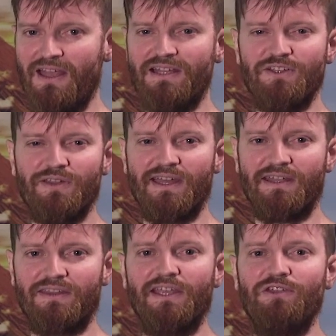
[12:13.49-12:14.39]
Until
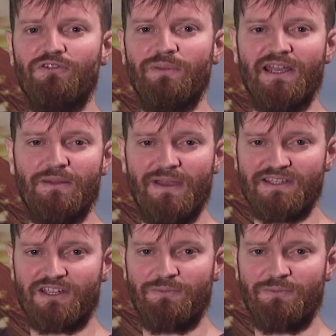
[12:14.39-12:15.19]
then, thank you for being an amazing